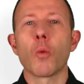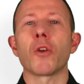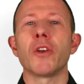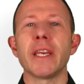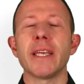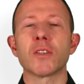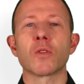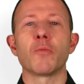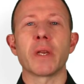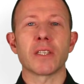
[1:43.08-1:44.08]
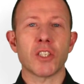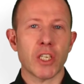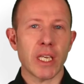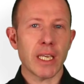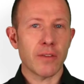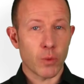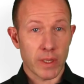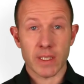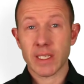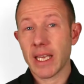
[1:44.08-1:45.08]
What needs to have been achieved
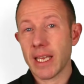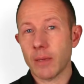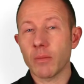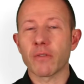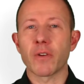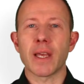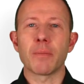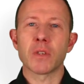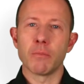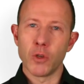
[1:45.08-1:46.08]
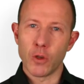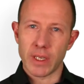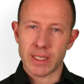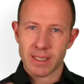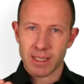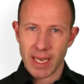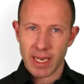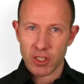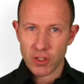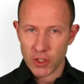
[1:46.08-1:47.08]
with the team for them to move into stage